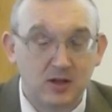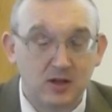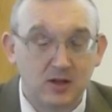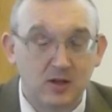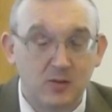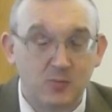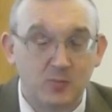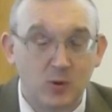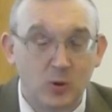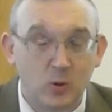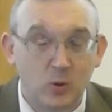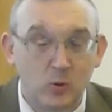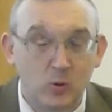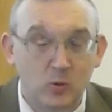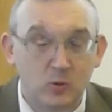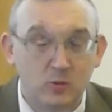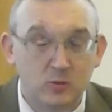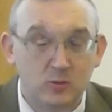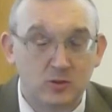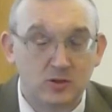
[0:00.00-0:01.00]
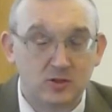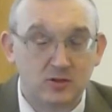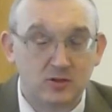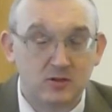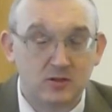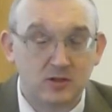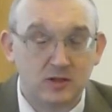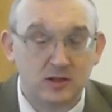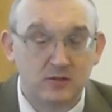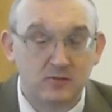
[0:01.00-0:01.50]
that beholds
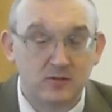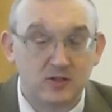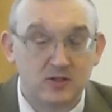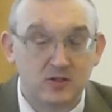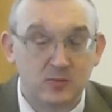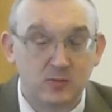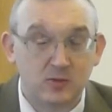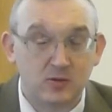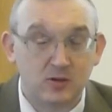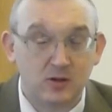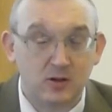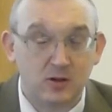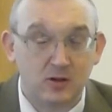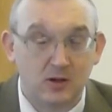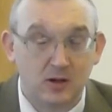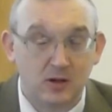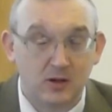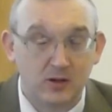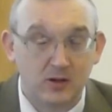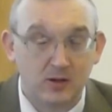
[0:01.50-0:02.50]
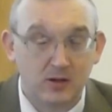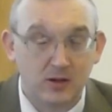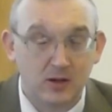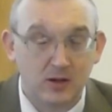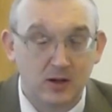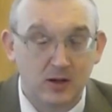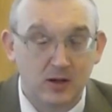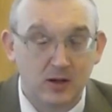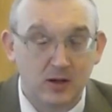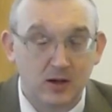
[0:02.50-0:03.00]
the invisible God,
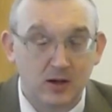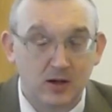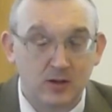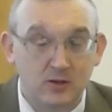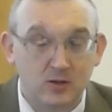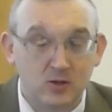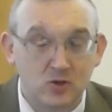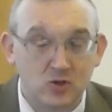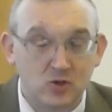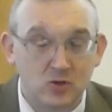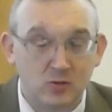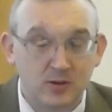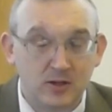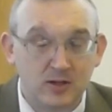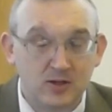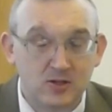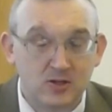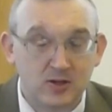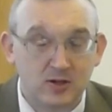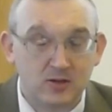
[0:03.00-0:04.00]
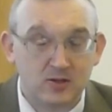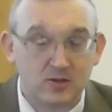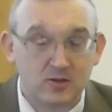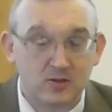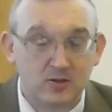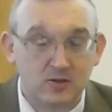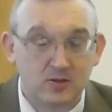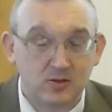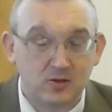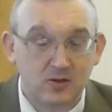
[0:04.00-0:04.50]
and that joins us
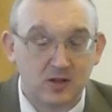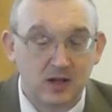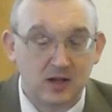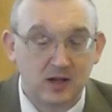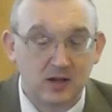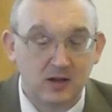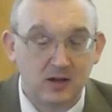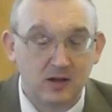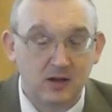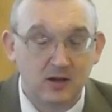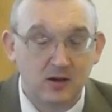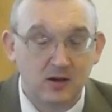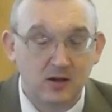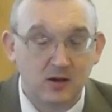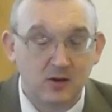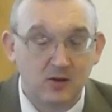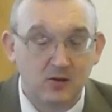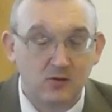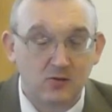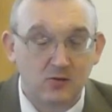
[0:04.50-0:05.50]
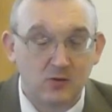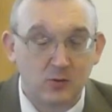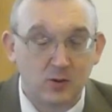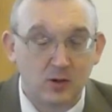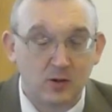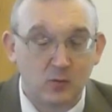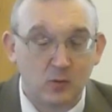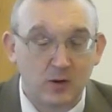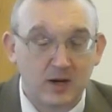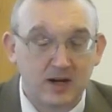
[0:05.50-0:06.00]
to thee, so
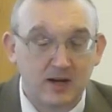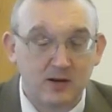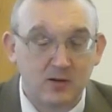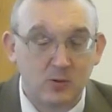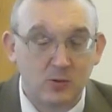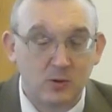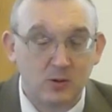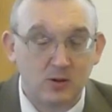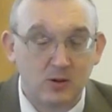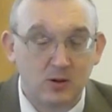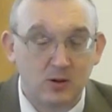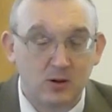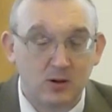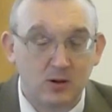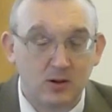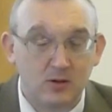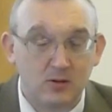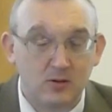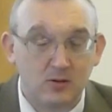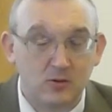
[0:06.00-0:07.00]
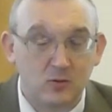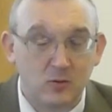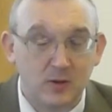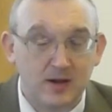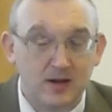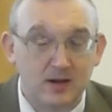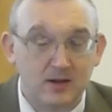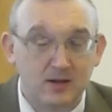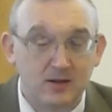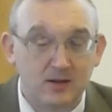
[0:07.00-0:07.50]
that we, Lord God,
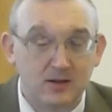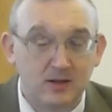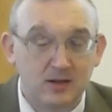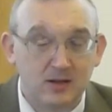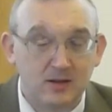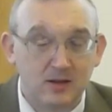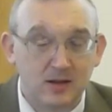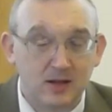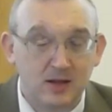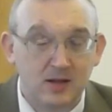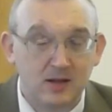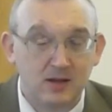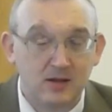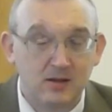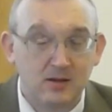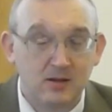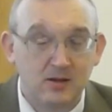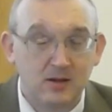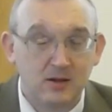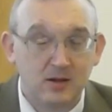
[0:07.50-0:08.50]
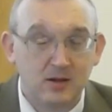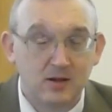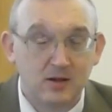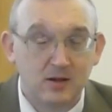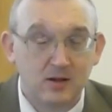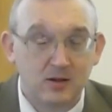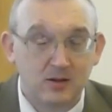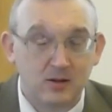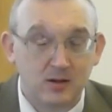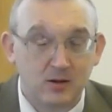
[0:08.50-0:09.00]
dwell in thee,
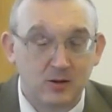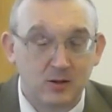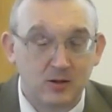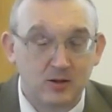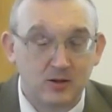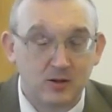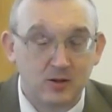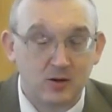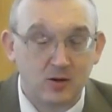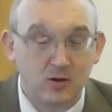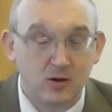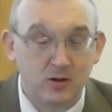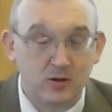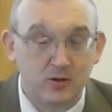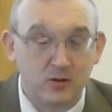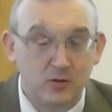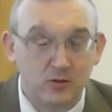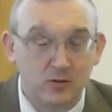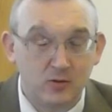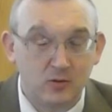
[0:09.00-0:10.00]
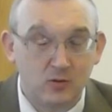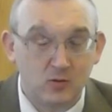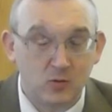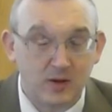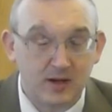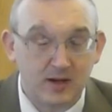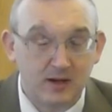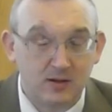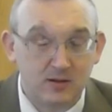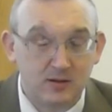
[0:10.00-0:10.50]
and thou art the God who
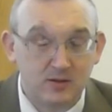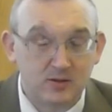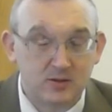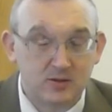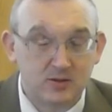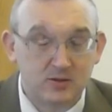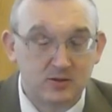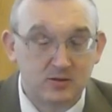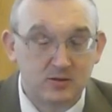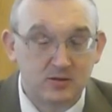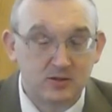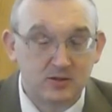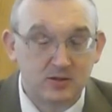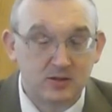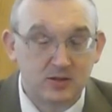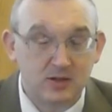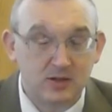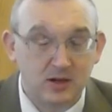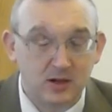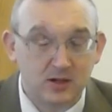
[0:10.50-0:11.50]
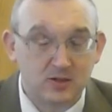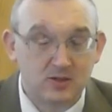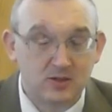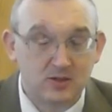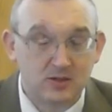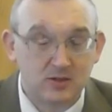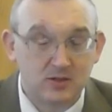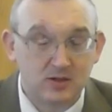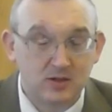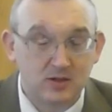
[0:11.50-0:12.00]
dwells in us.